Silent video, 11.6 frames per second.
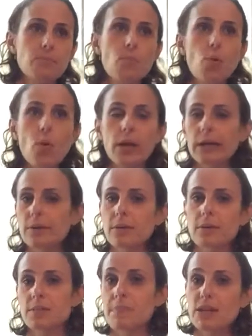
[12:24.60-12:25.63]
more
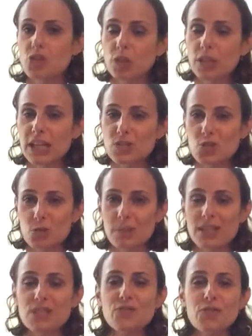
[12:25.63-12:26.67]
special
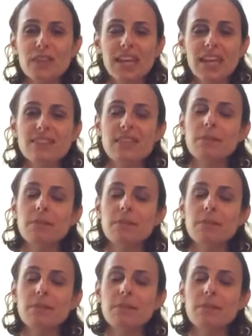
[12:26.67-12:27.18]
instruments for the kids,